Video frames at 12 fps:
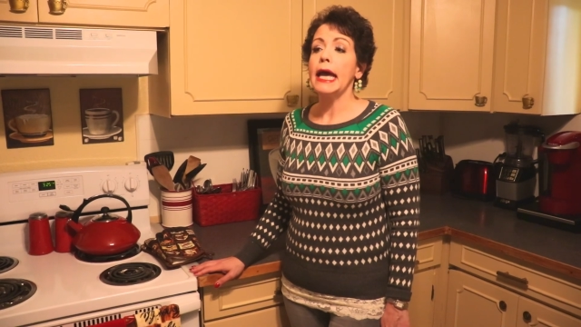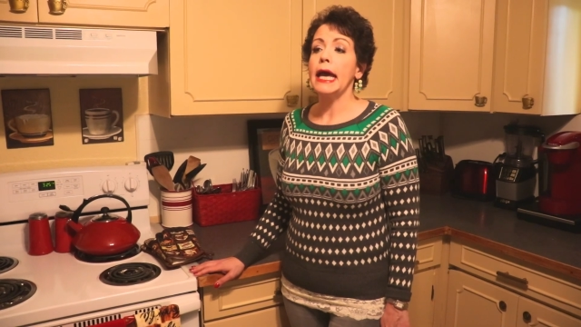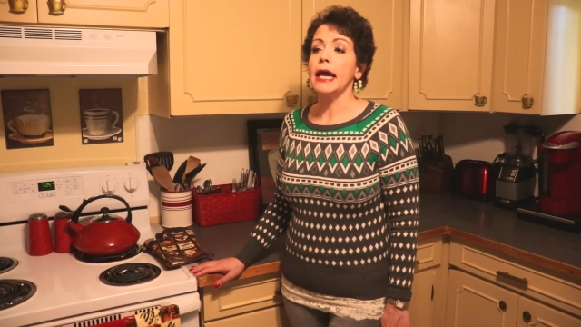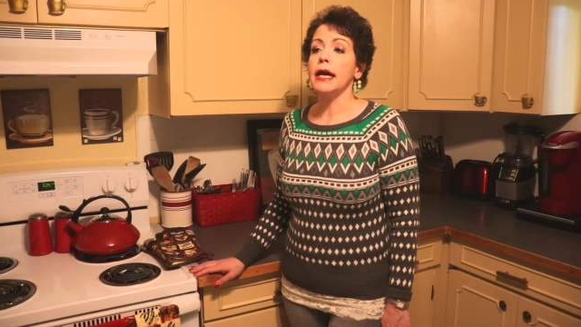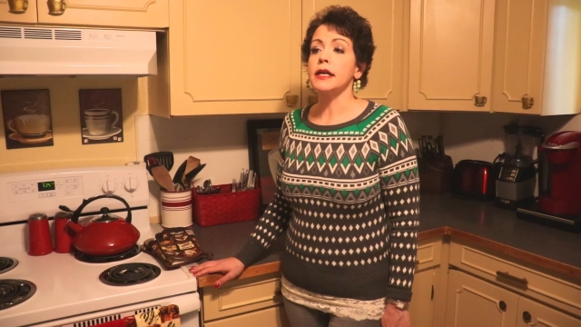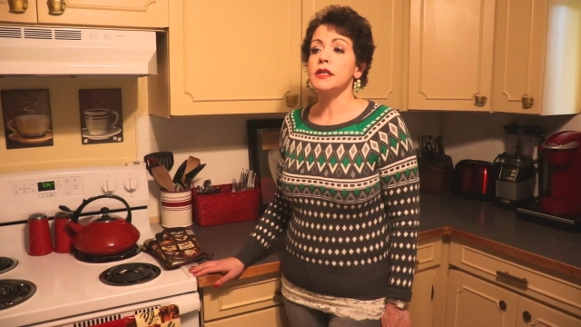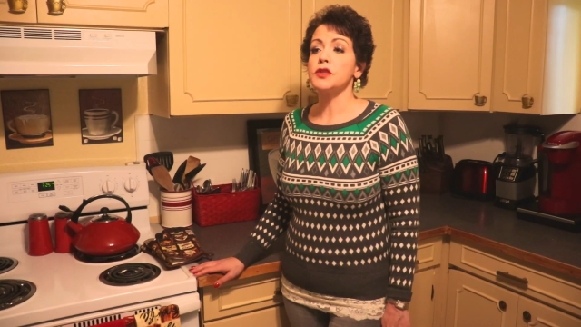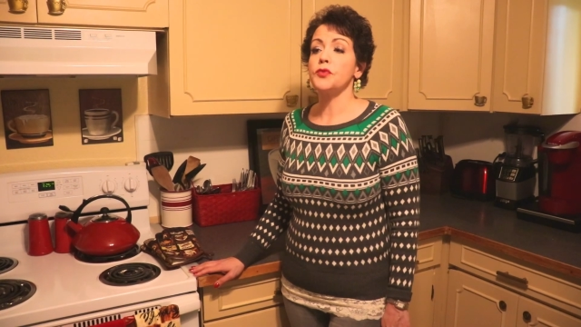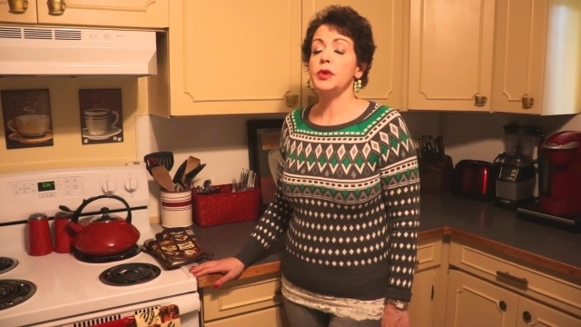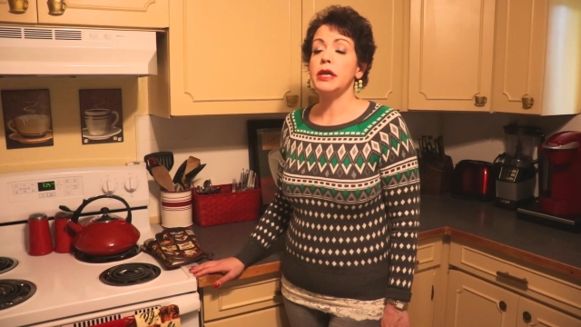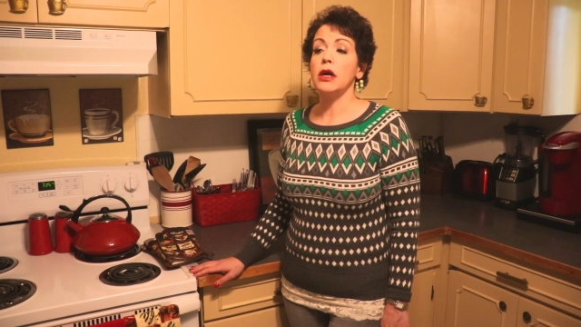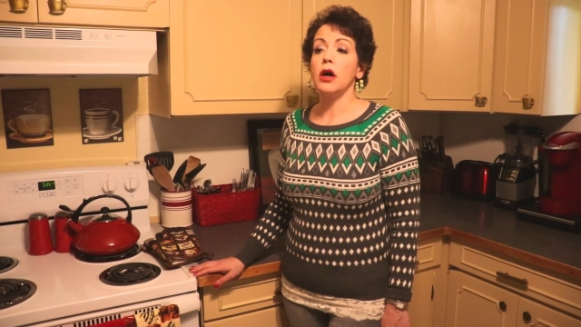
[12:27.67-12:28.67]
And
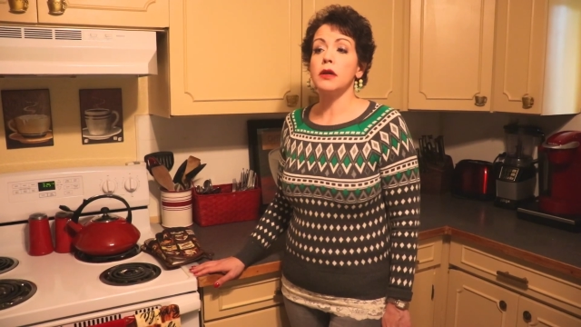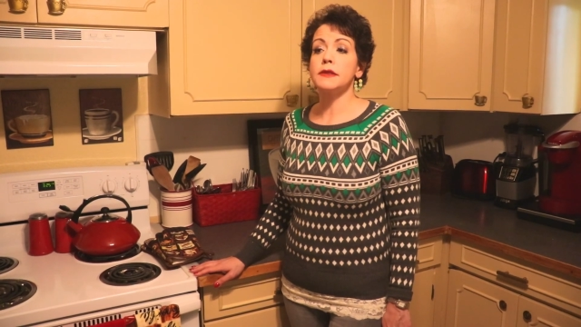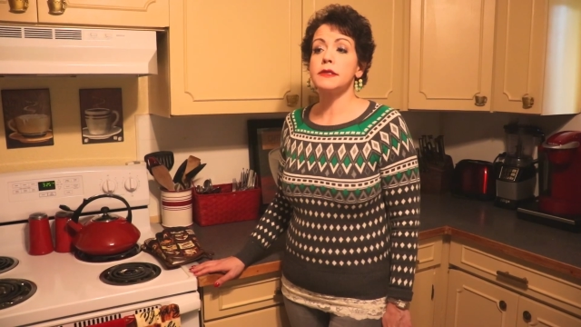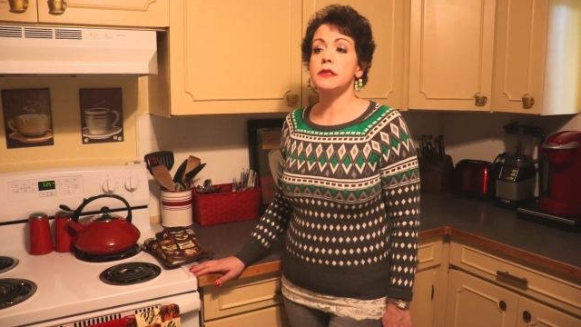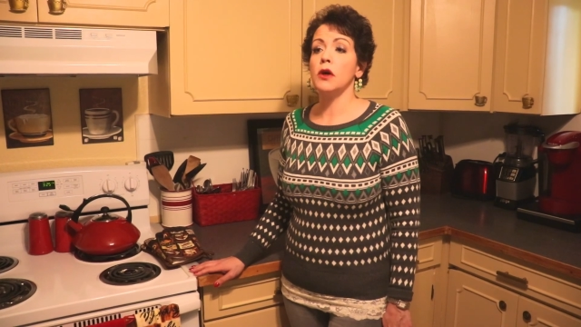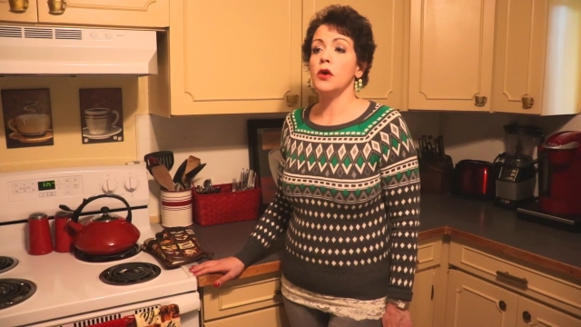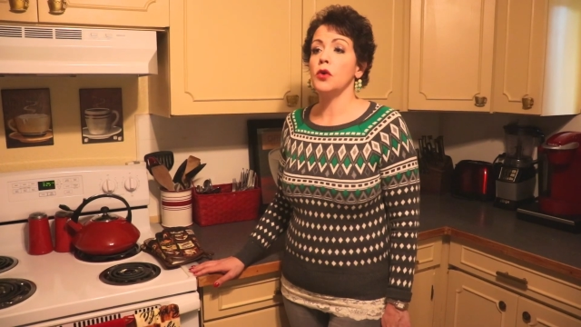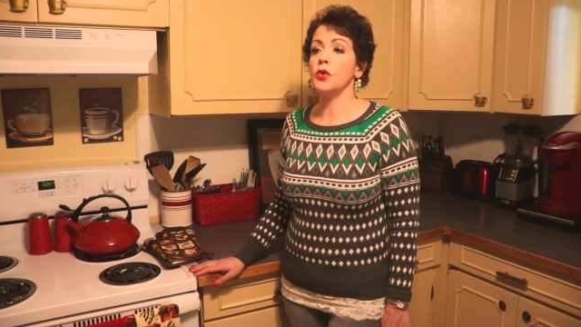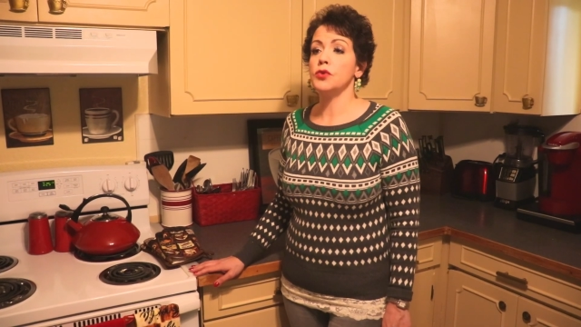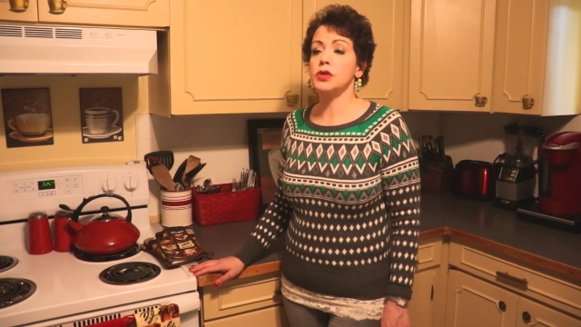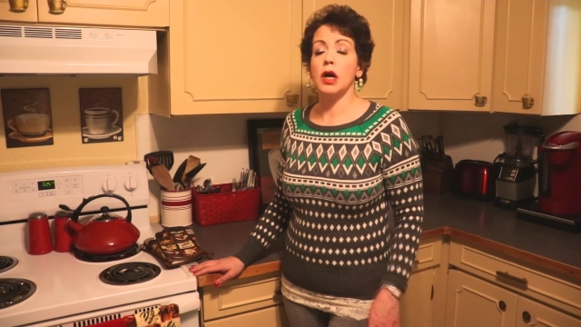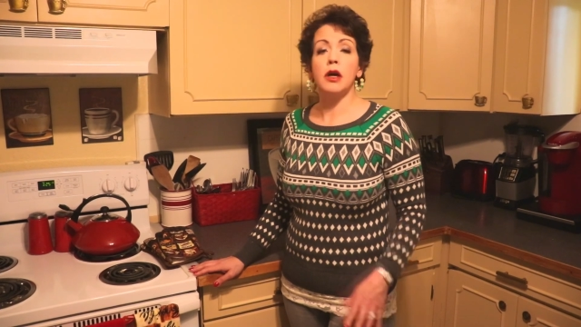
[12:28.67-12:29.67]
we
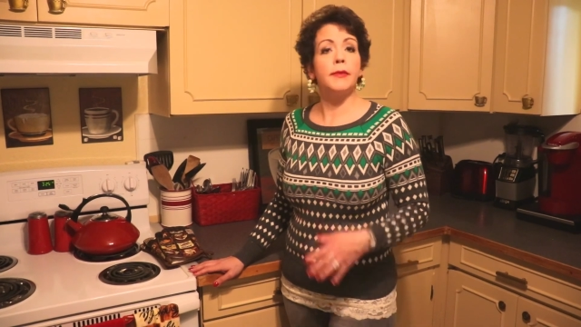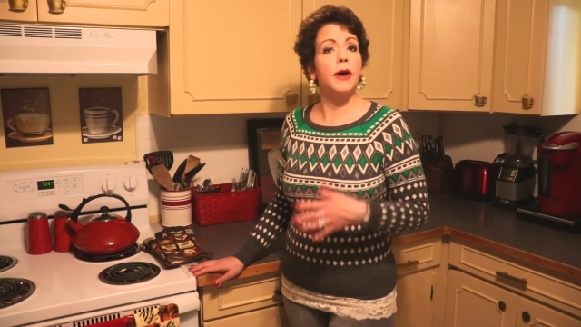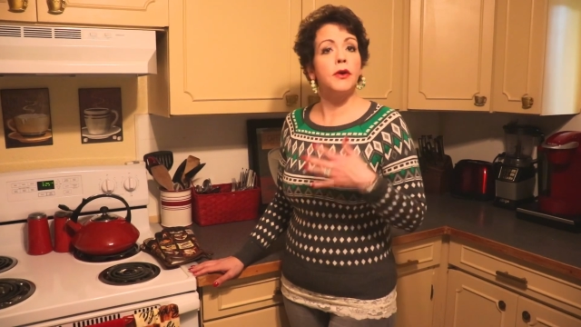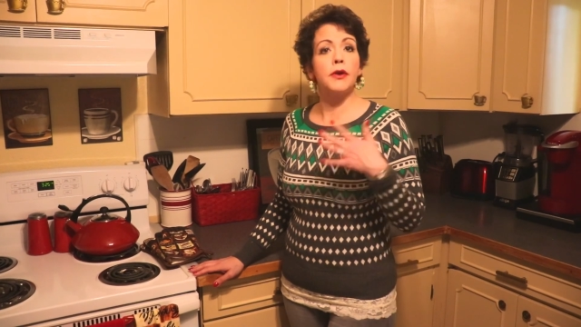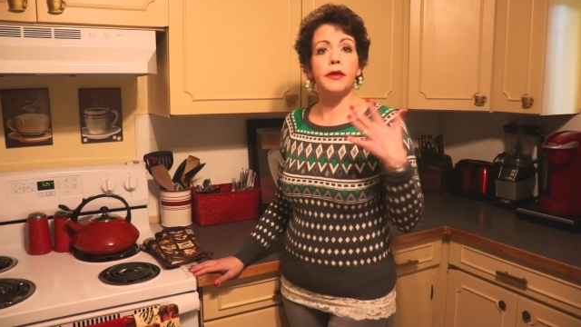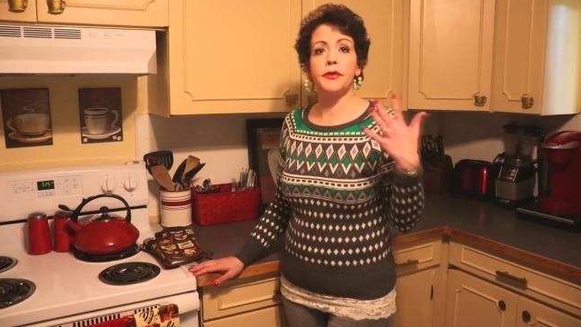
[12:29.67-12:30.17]
also talk about